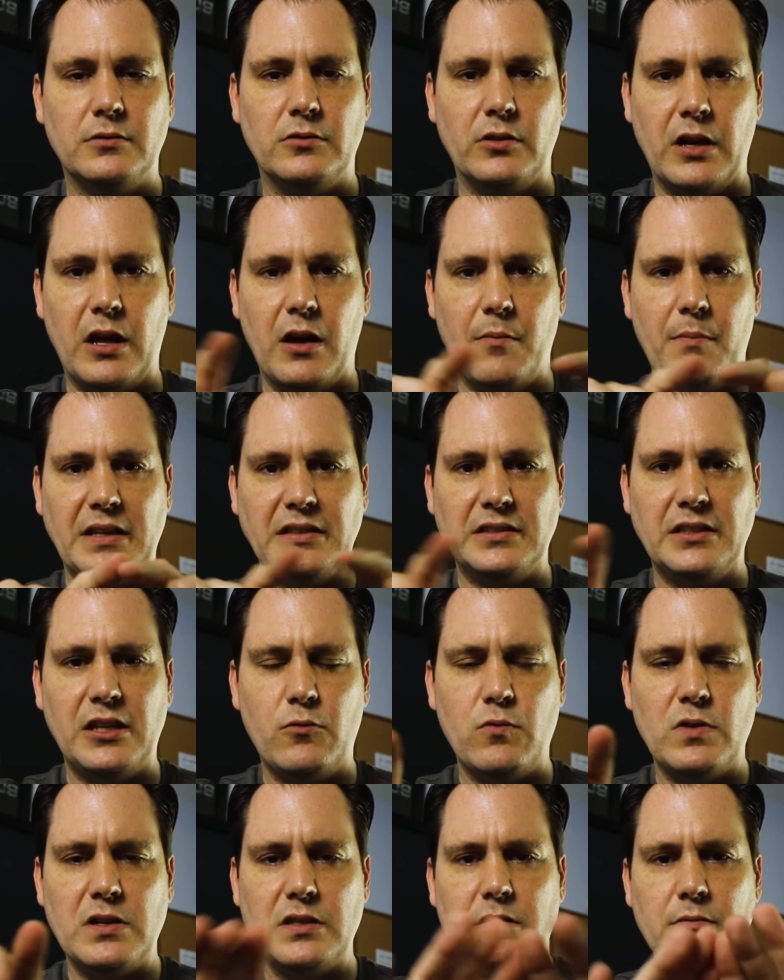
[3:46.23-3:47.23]
So now my
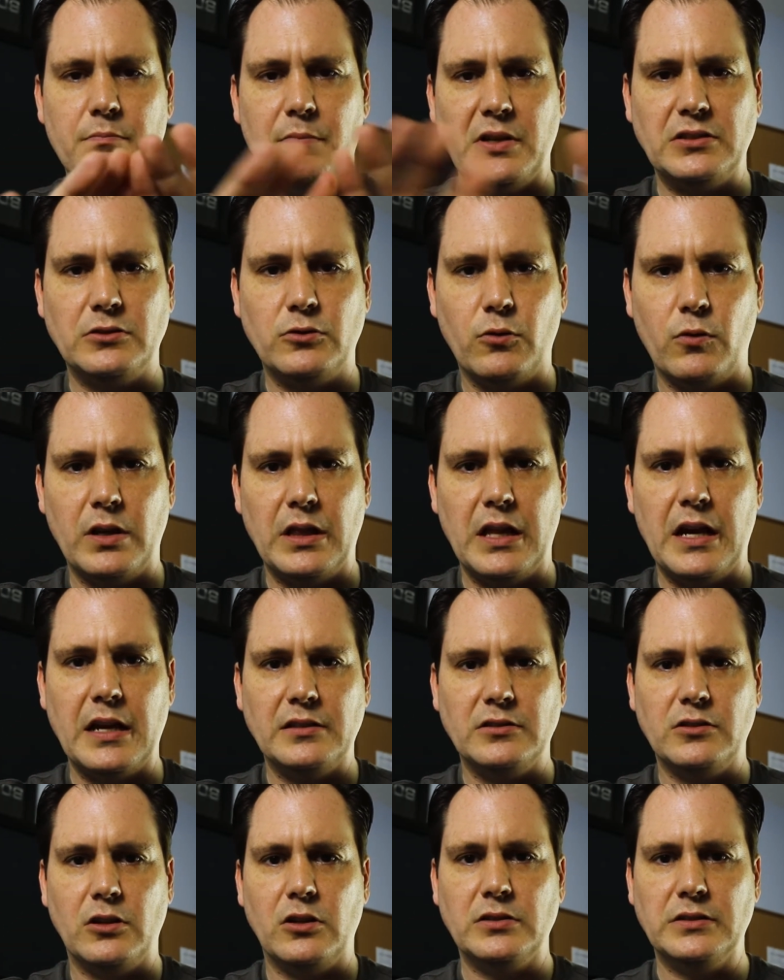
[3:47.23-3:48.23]

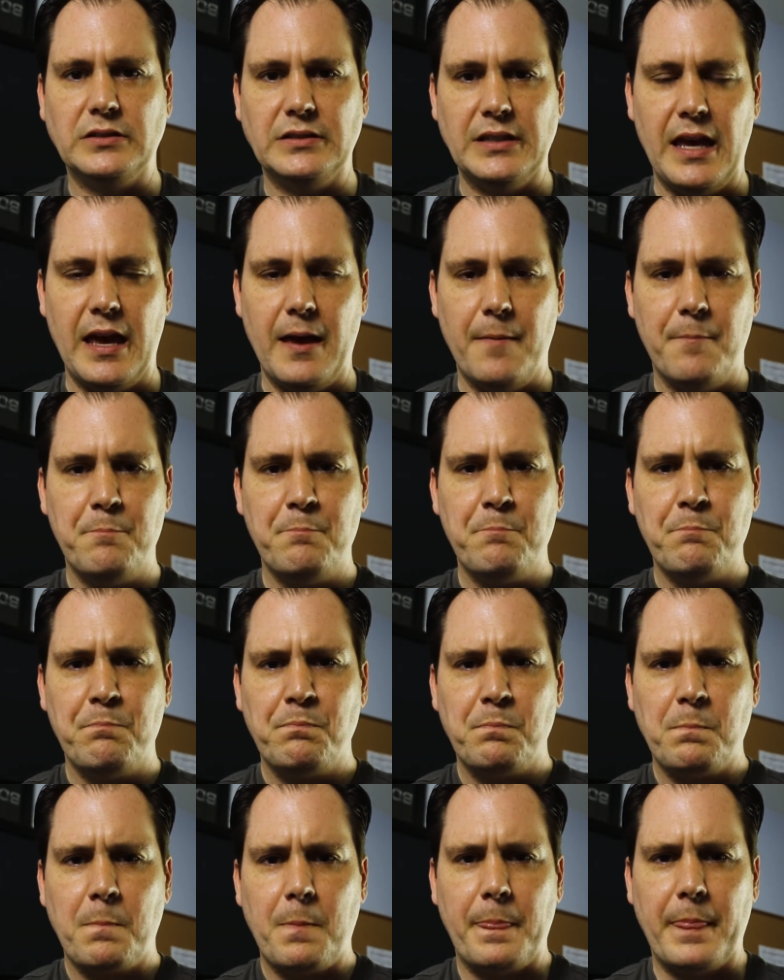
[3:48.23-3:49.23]
storyline is all set,
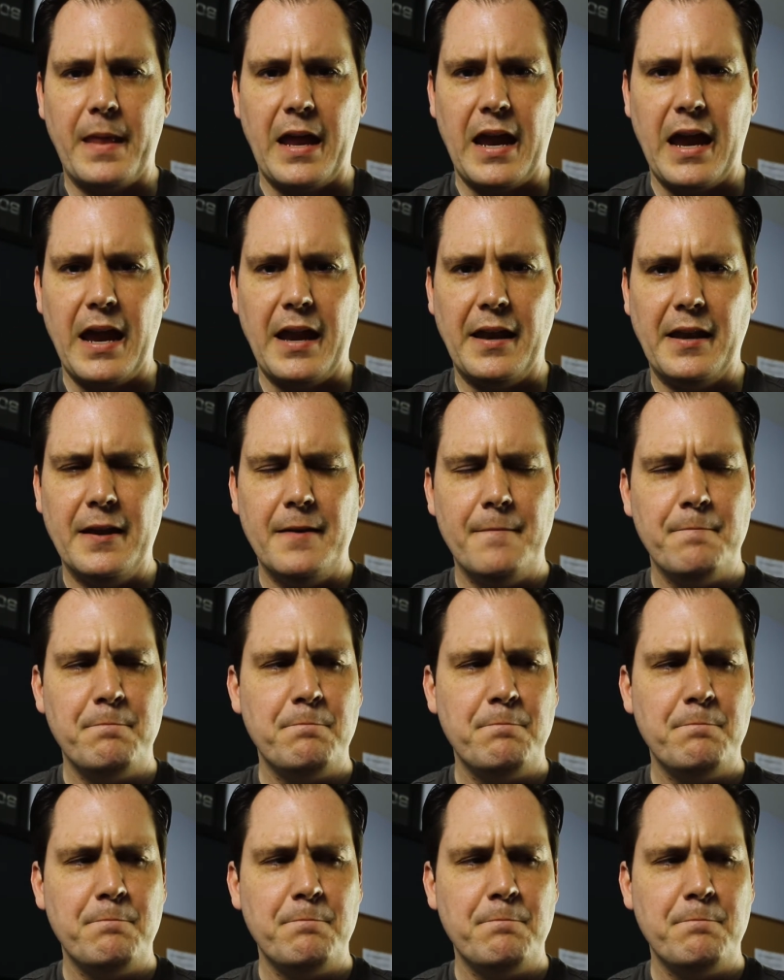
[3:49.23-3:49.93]
and